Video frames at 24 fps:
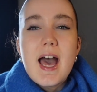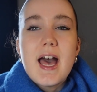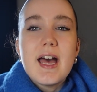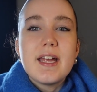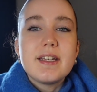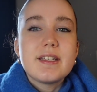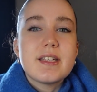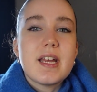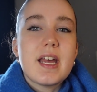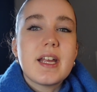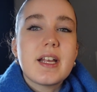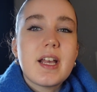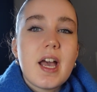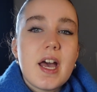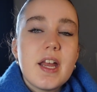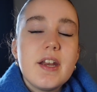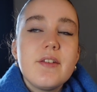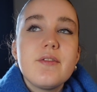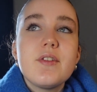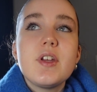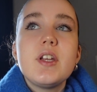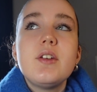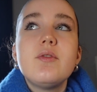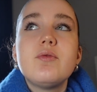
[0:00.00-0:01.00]
and I
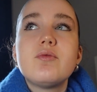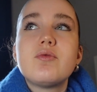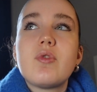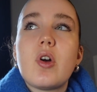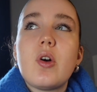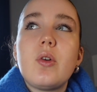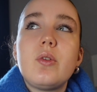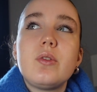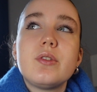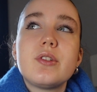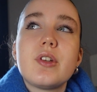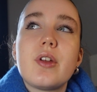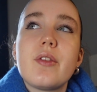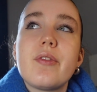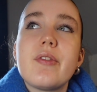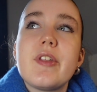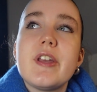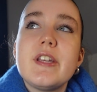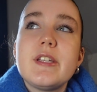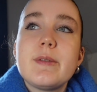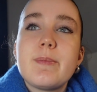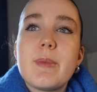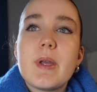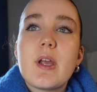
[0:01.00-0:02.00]
kind of enrolled on
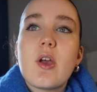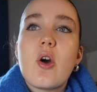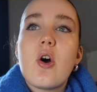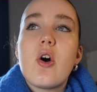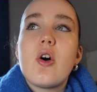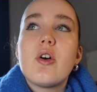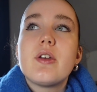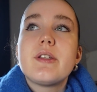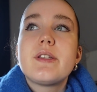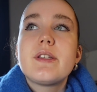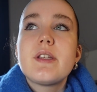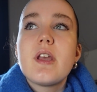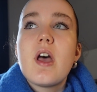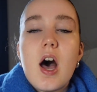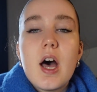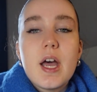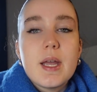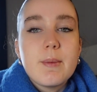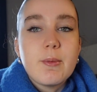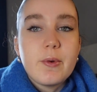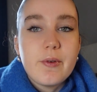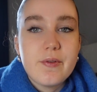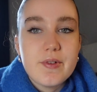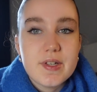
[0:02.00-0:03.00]
this because
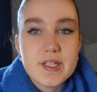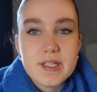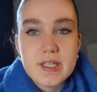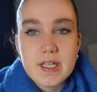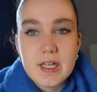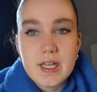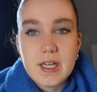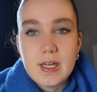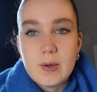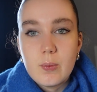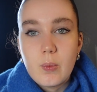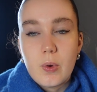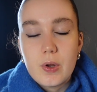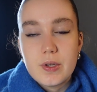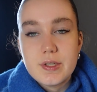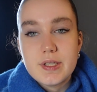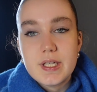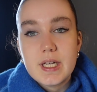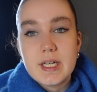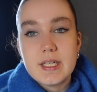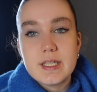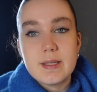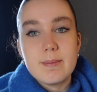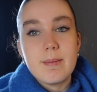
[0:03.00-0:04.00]
I'm obviously
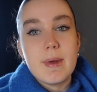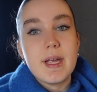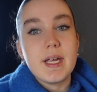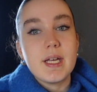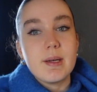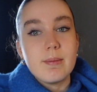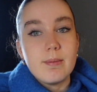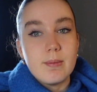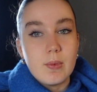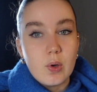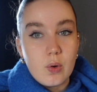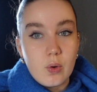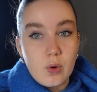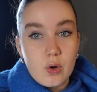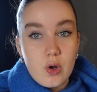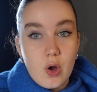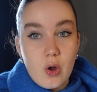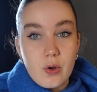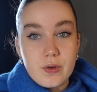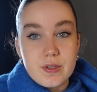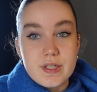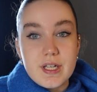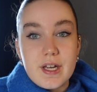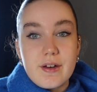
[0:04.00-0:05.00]
wanting to make more
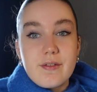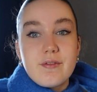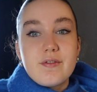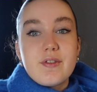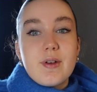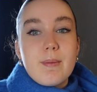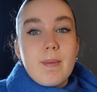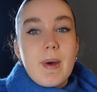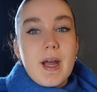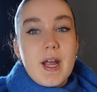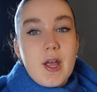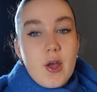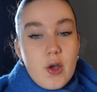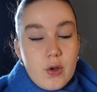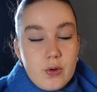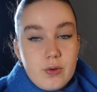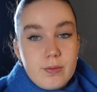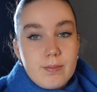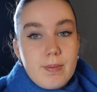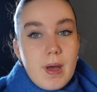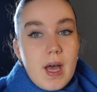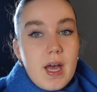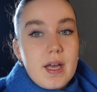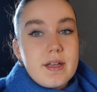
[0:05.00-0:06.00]
content for my
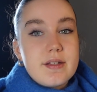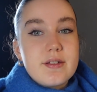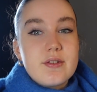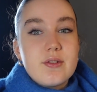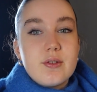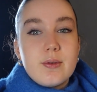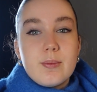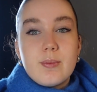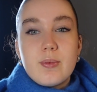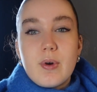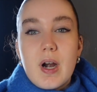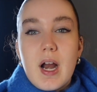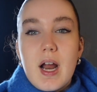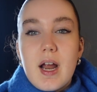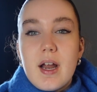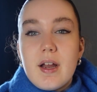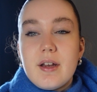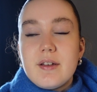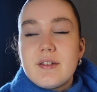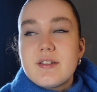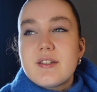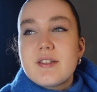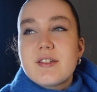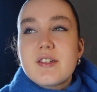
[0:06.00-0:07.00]
own personal
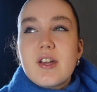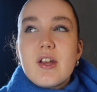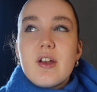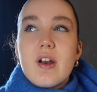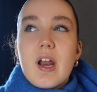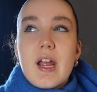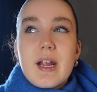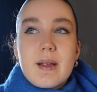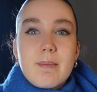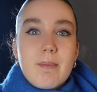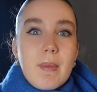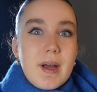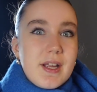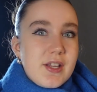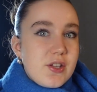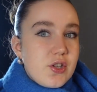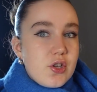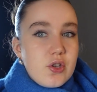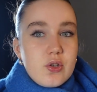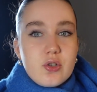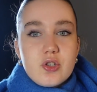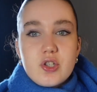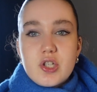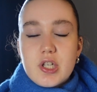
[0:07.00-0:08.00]
brand. So like my
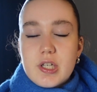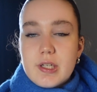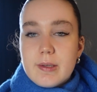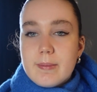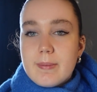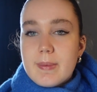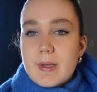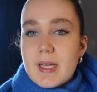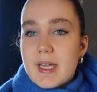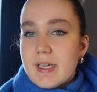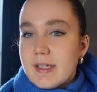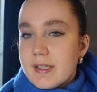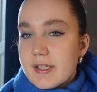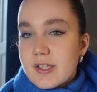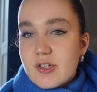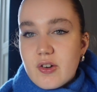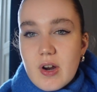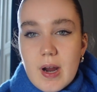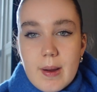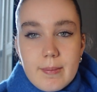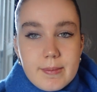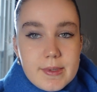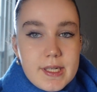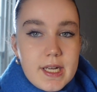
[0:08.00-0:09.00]
YouTube,
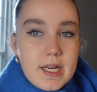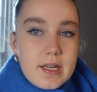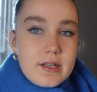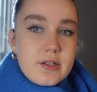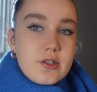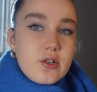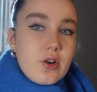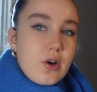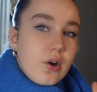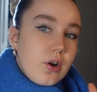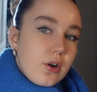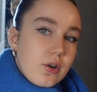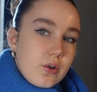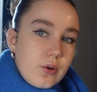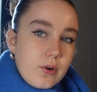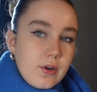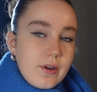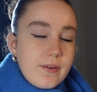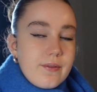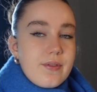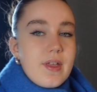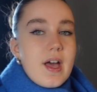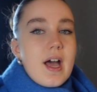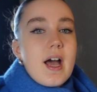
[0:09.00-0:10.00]
Instagram, TikTok,
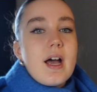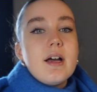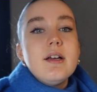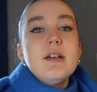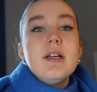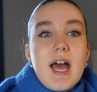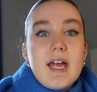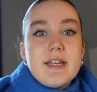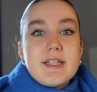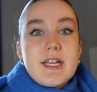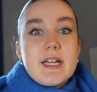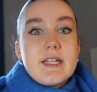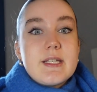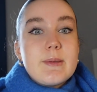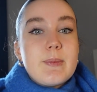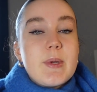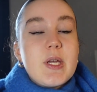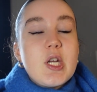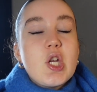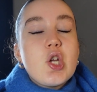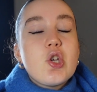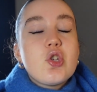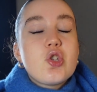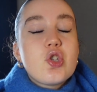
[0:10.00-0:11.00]
all of that. And it's
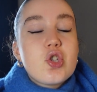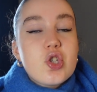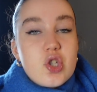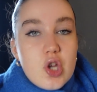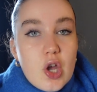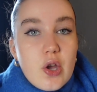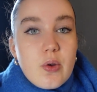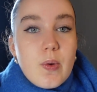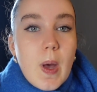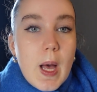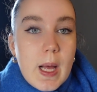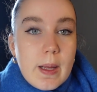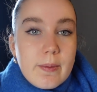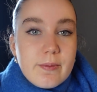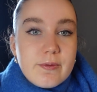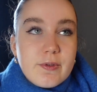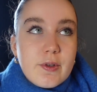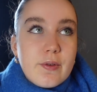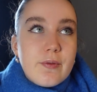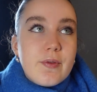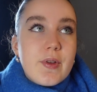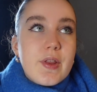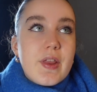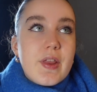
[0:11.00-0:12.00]
been so helpful for